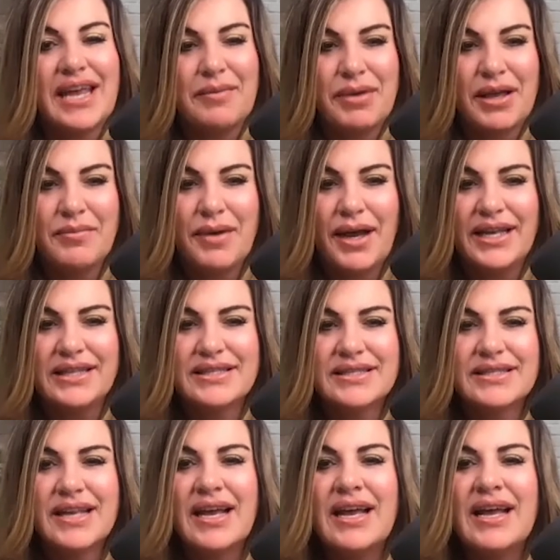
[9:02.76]
take big
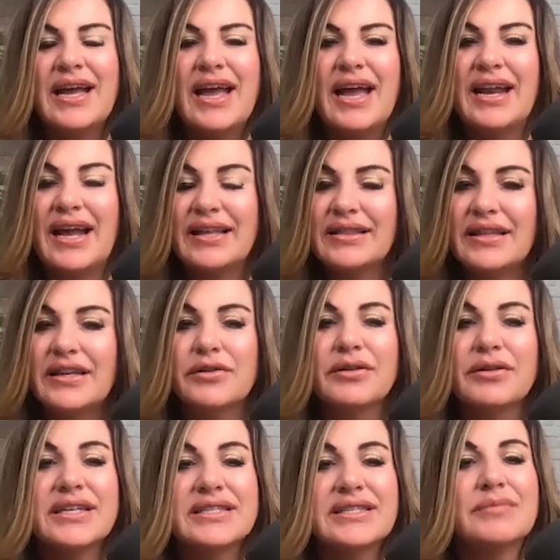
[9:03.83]
bites. And I
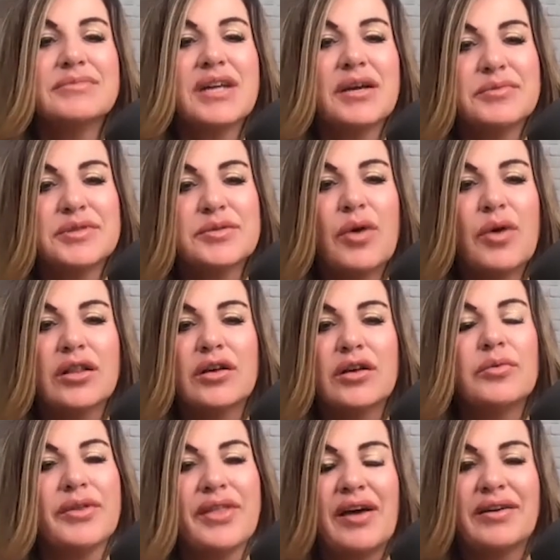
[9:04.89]
literally sometimes
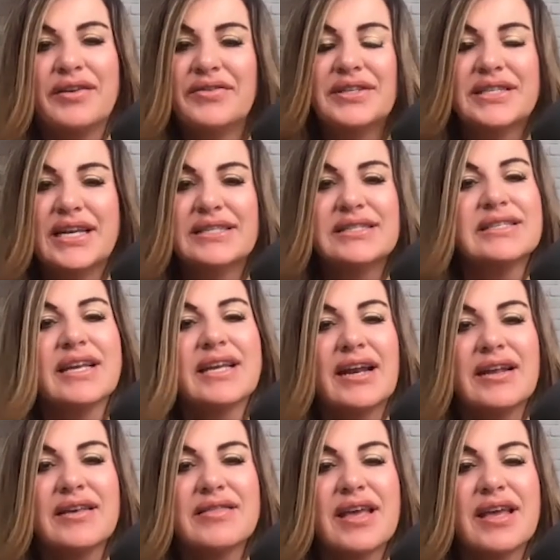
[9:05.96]
swallow without even tasting
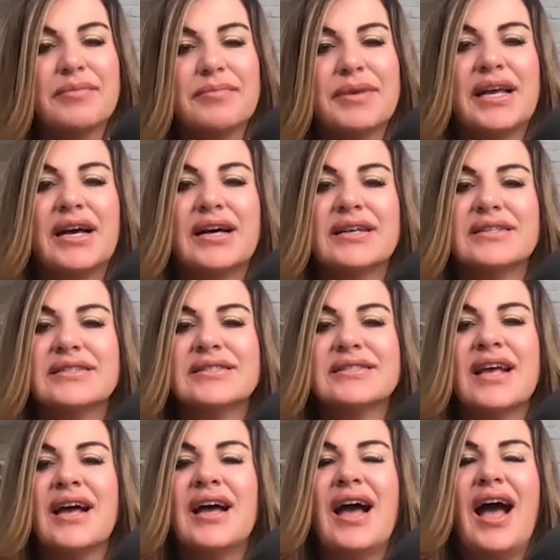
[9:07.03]
anything
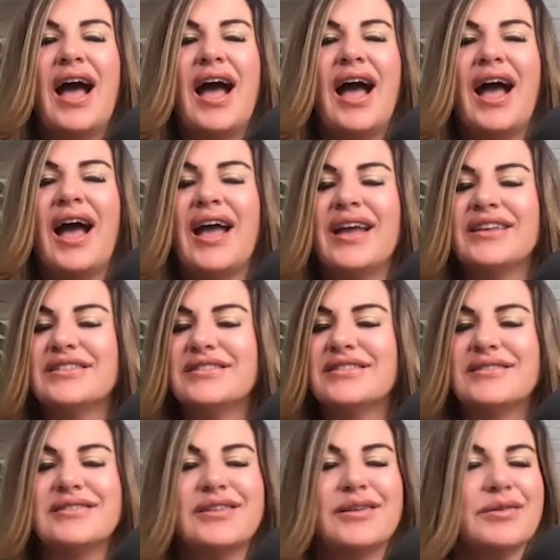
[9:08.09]
because I
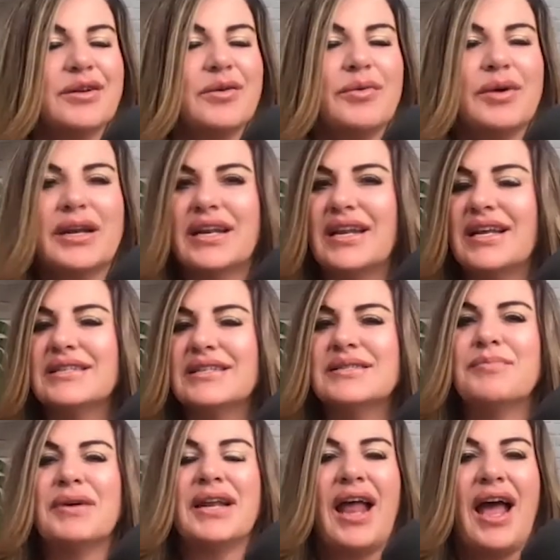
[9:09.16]
don't know what it is,
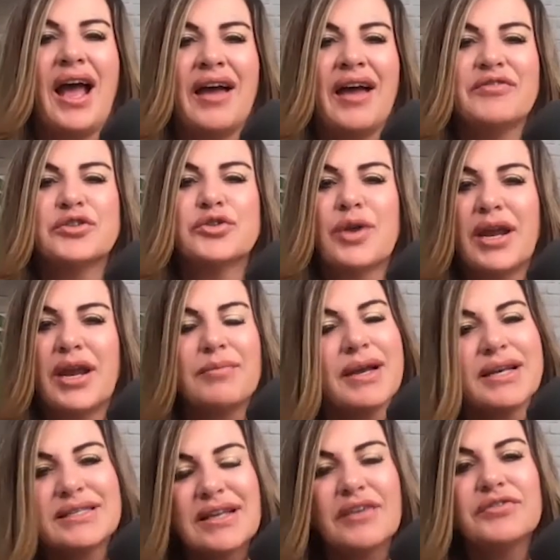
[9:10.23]
but I've trained
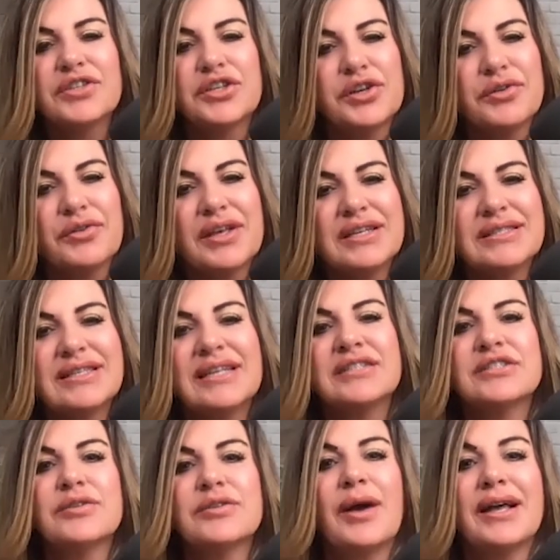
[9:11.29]
myself to do this.
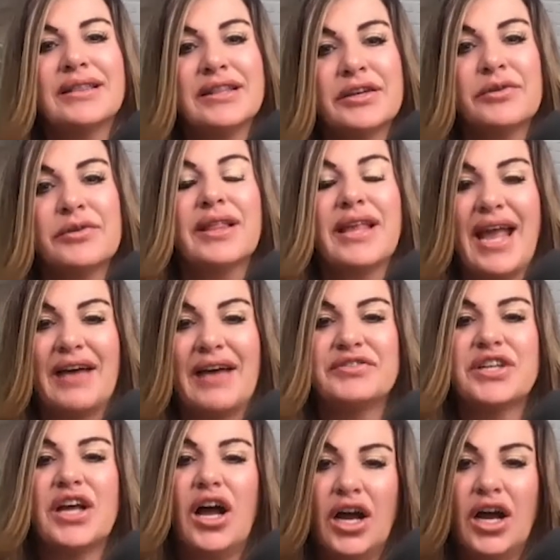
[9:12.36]
And so I literally have
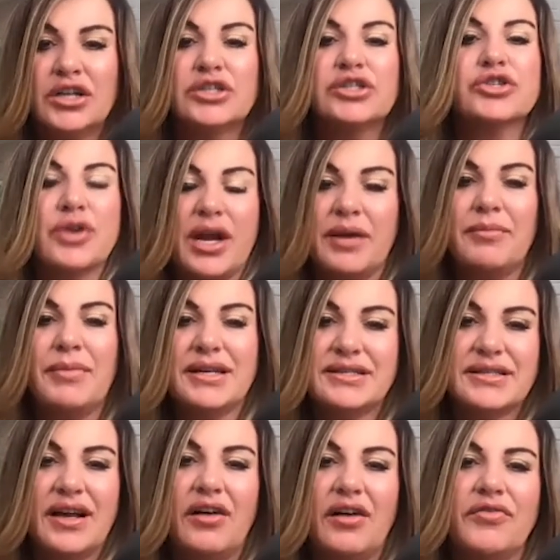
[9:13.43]
to untrain
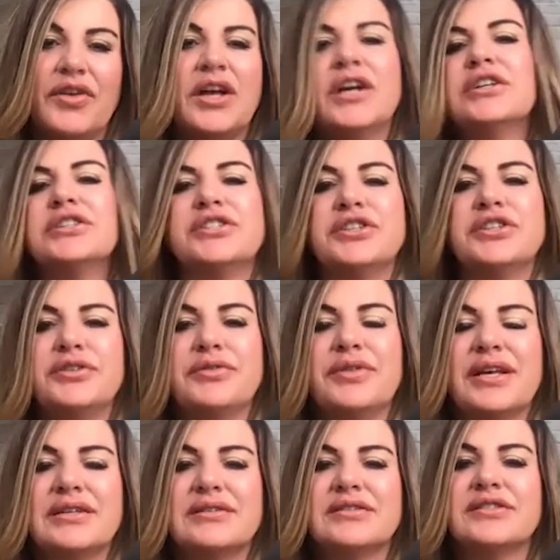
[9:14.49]
myself to do
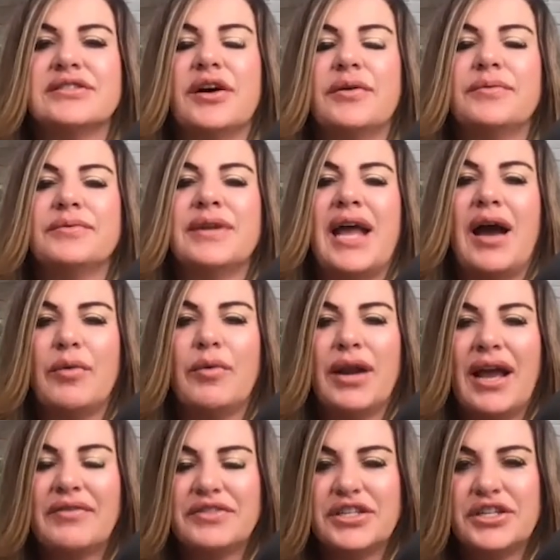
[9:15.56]
this. So now what
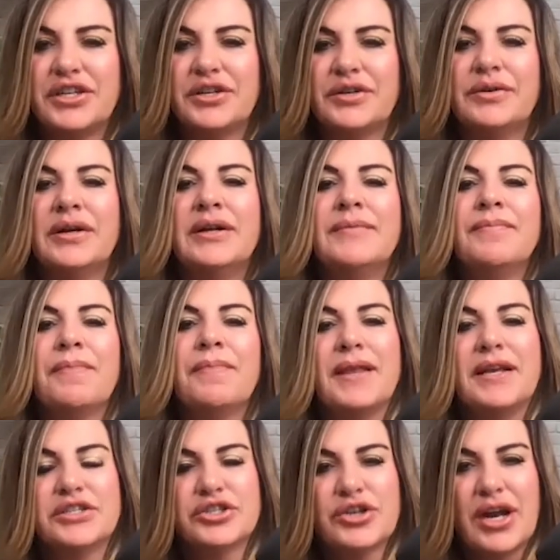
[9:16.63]
I have to do
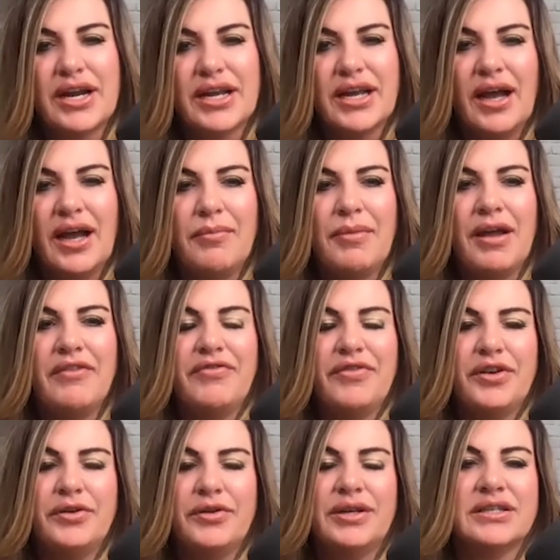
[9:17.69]
is try to cut my
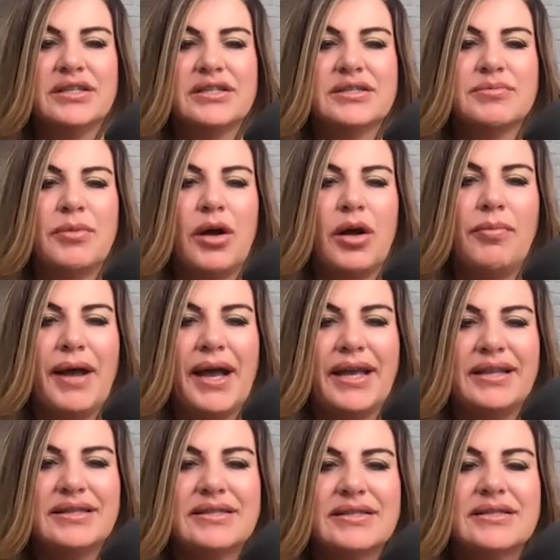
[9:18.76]
food into small
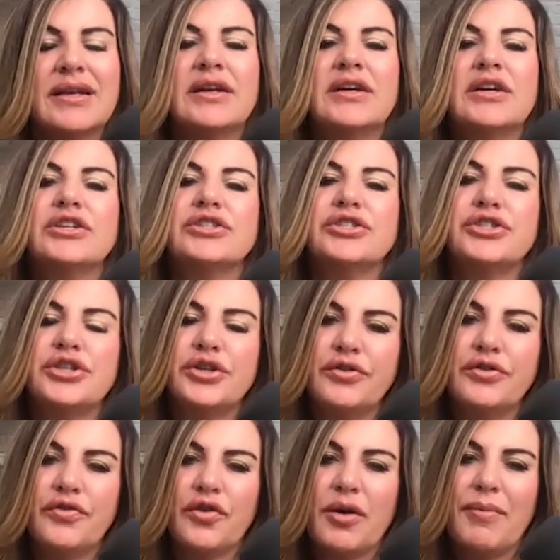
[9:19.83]
bites,
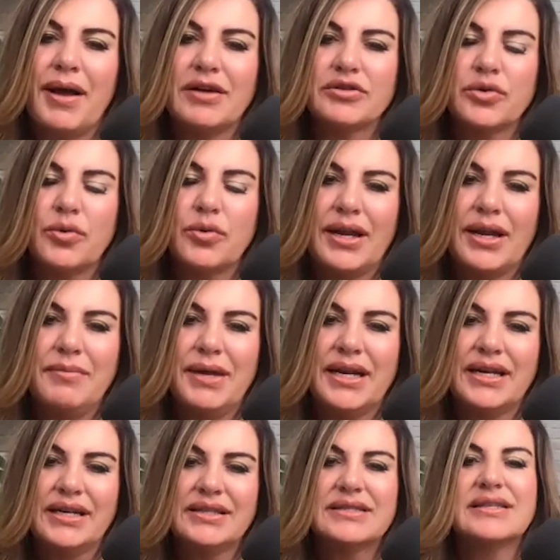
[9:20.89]
chew for about 20
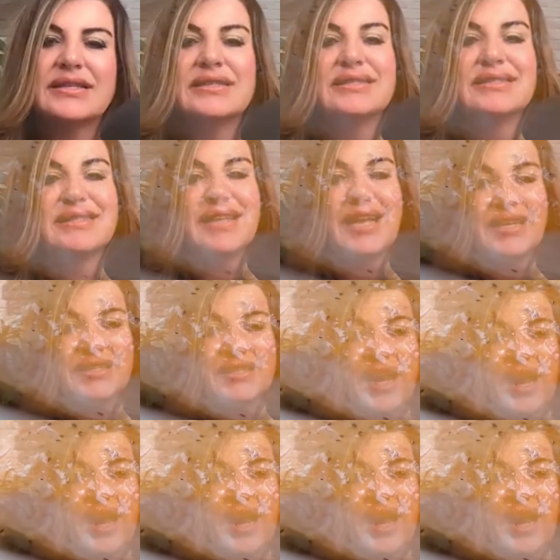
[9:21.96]
minutes, set a